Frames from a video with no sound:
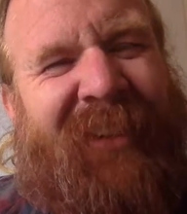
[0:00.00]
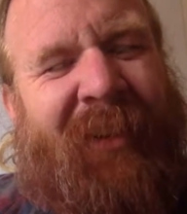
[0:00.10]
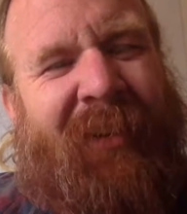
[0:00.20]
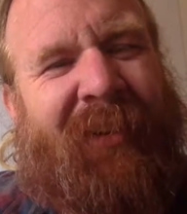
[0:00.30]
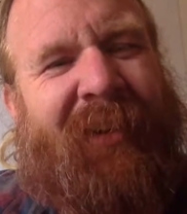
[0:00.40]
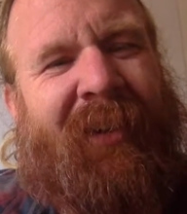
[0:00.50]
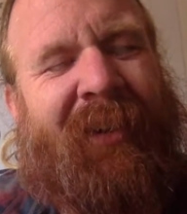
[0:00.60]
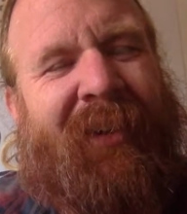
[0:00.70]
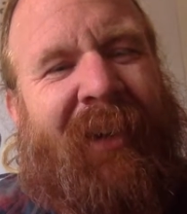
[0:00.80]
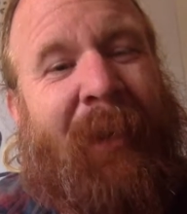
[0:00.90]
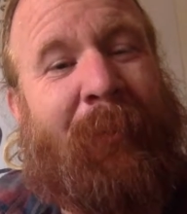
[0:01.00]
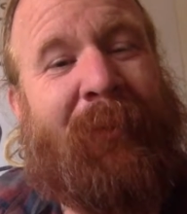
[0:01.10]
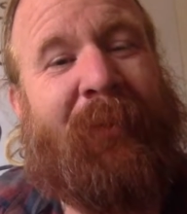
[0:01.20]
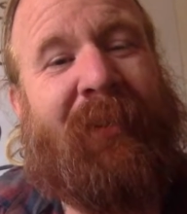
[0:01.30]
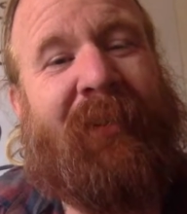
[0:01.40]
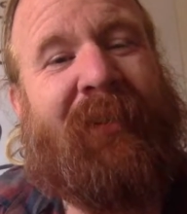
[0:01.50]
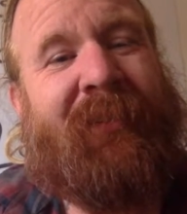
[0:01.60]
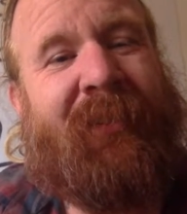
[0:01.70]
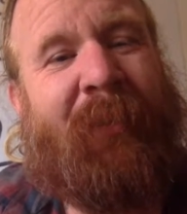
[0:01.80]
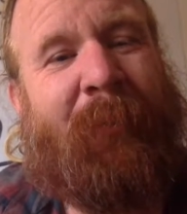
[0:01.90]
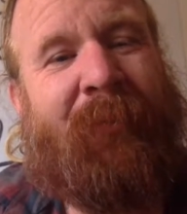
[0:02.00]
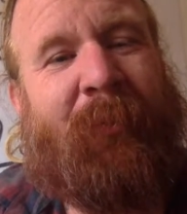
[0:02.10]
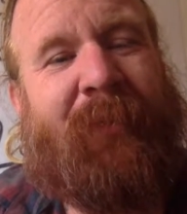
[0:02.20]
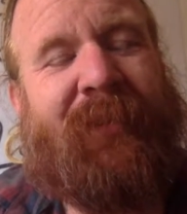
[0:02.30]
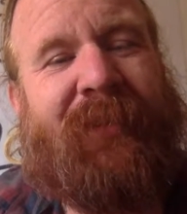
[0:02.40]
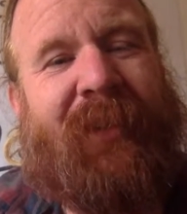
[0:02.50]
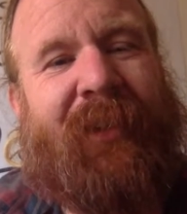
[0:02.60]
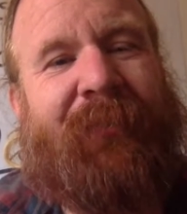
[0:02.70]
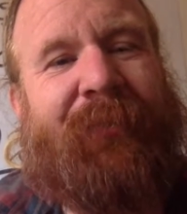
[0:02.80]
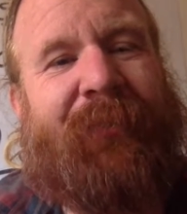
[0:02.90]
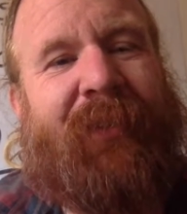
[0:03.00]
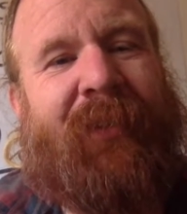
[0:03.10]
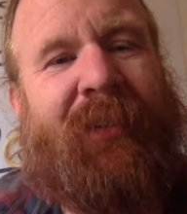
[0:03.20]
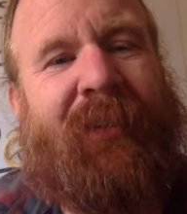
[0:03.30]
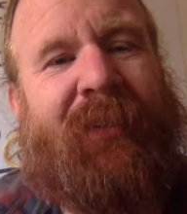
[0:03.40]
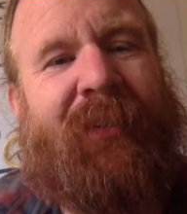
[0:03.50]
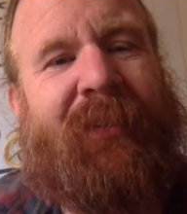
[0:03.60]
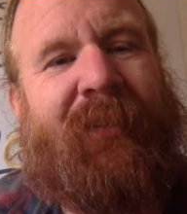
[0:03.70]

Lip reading: All right. Happy New Year. I hope everyone is safe. Uh,